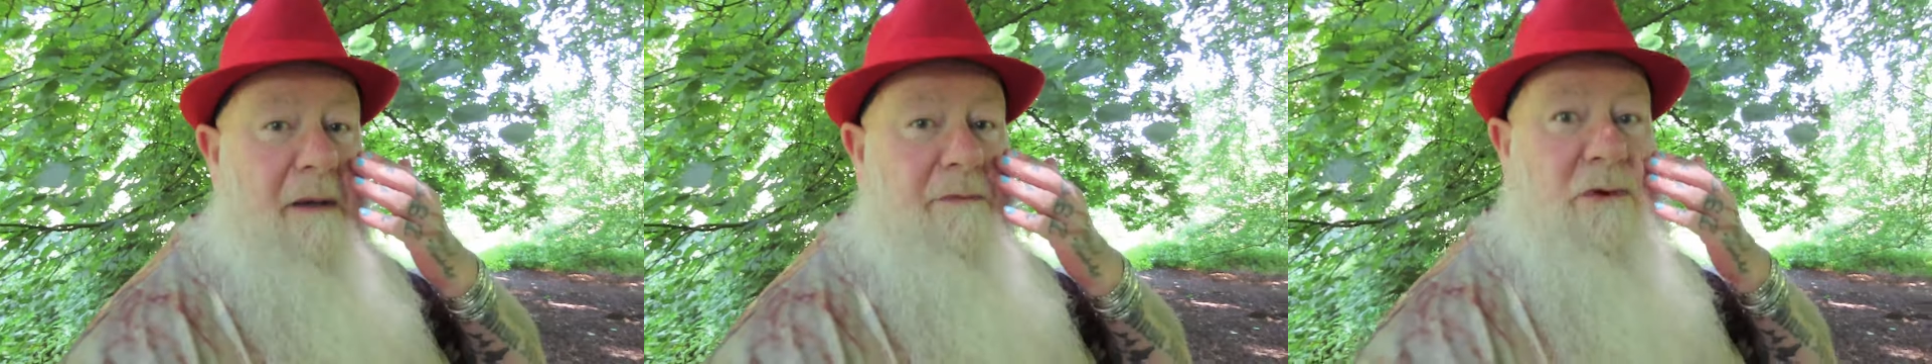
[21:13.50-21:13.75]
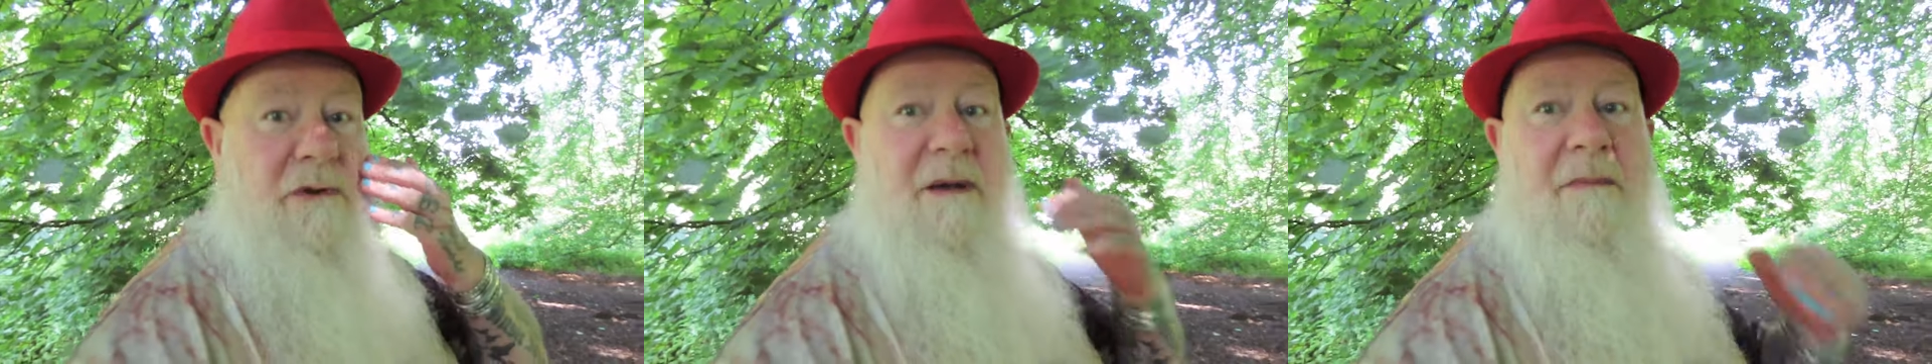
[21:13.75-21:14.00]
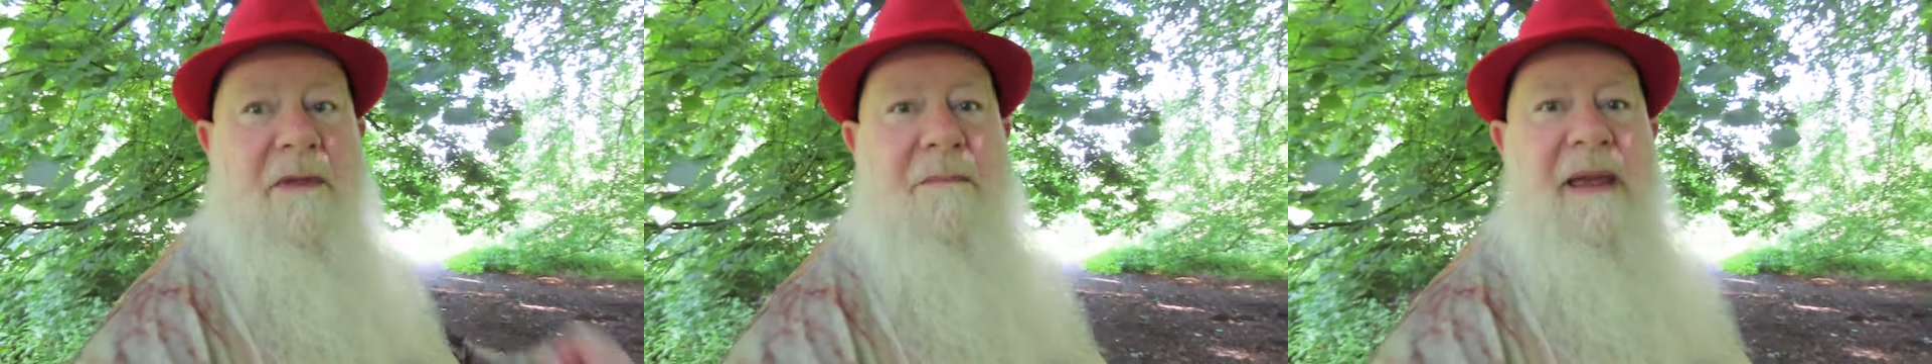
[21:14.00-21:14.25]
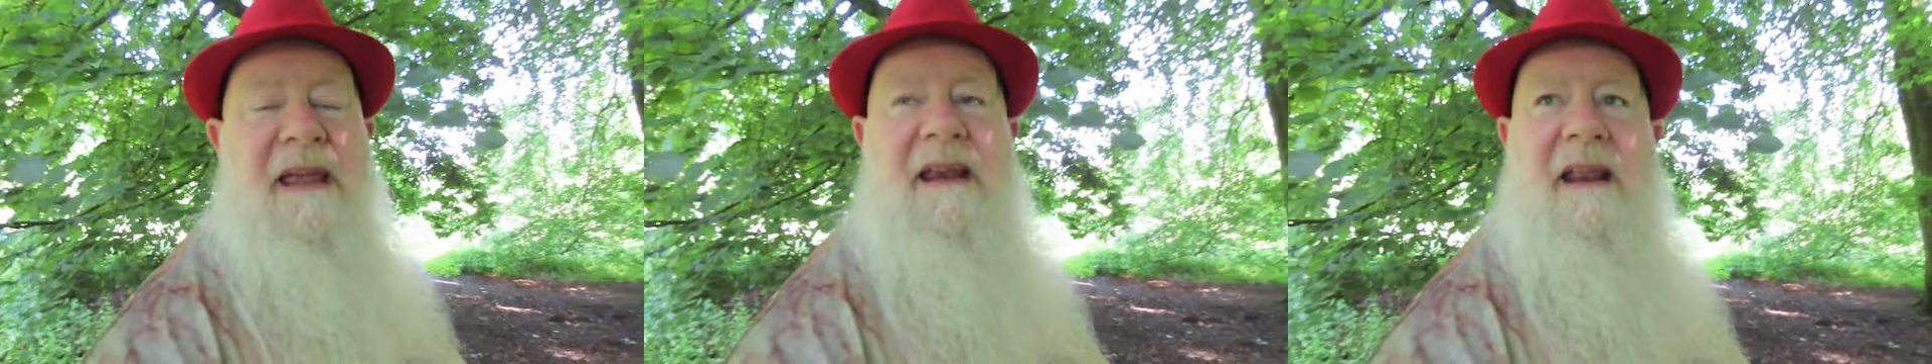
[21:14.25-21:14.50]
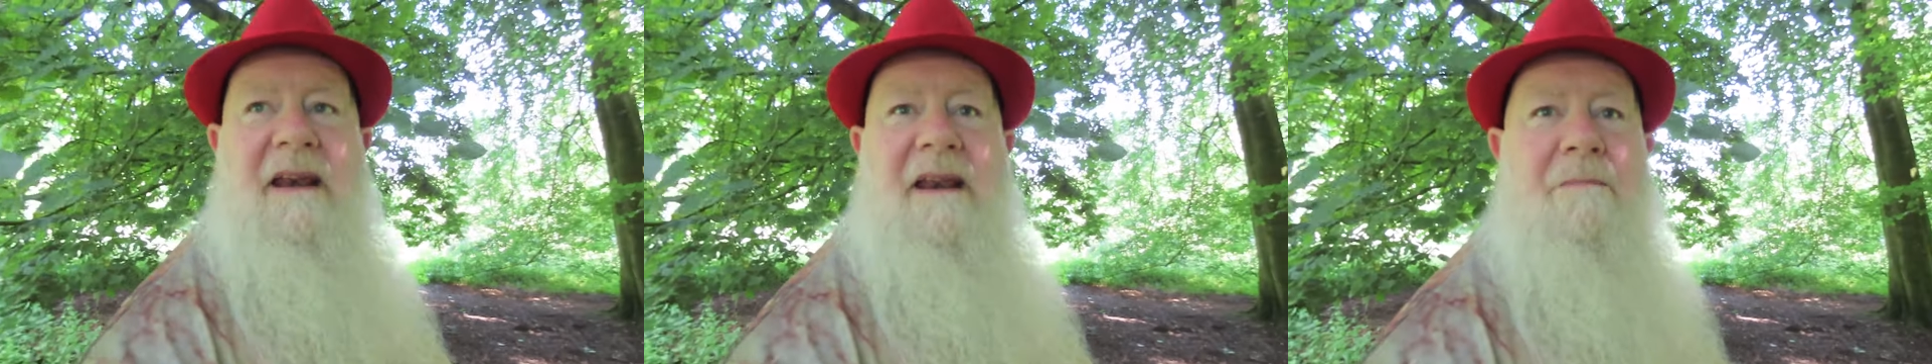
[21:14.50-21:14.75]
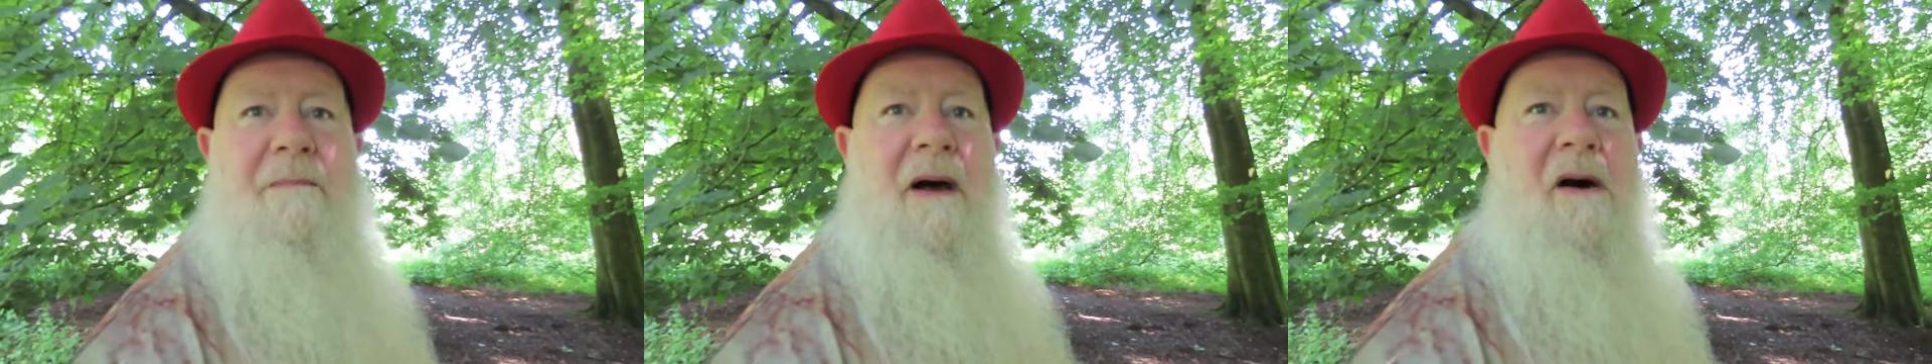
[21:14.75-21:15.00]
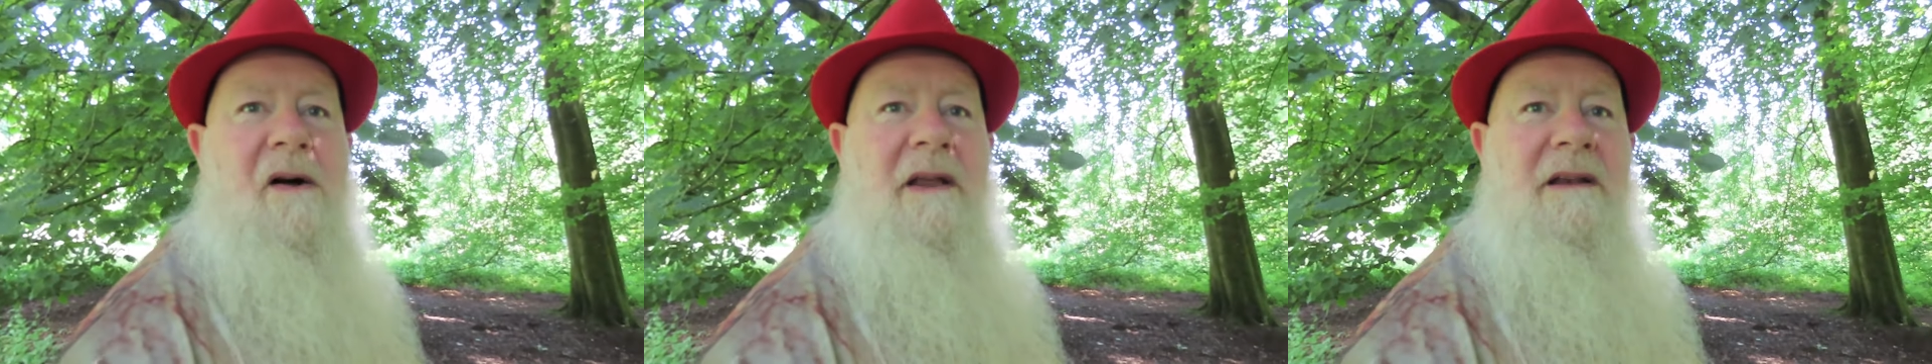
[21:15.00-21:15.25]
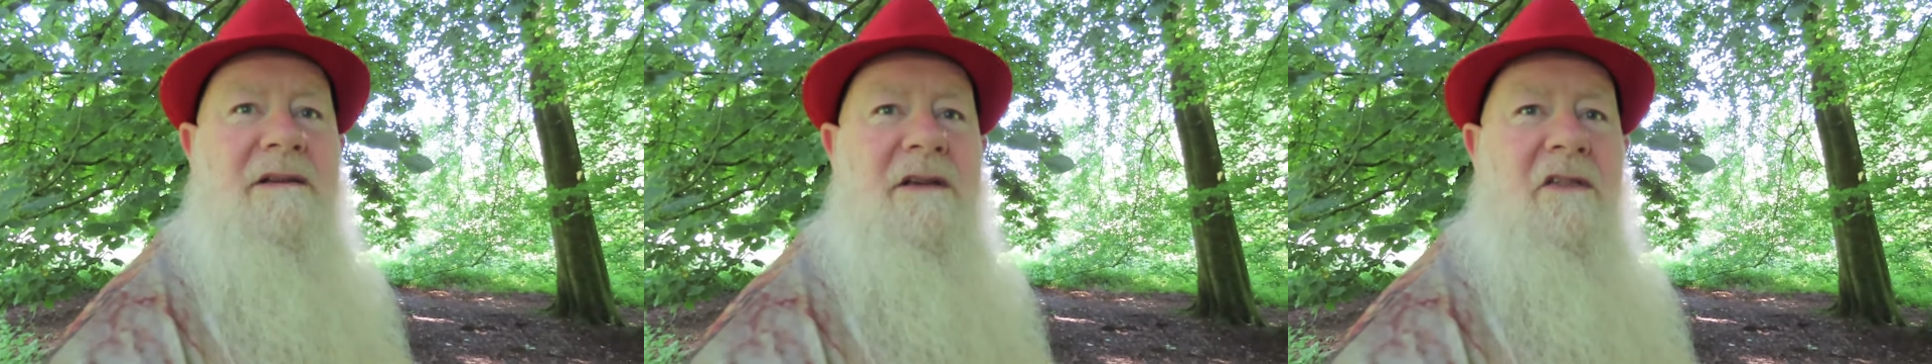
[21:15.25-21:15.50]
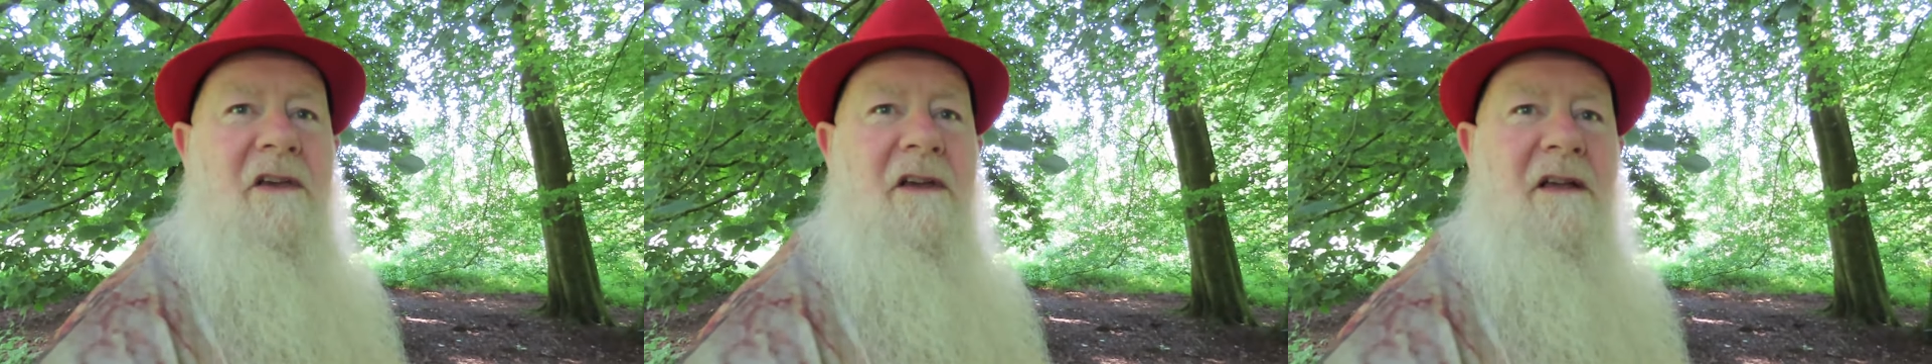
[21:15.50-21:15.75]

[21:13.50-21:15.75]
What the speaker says: perhaps, or some of the meaning behind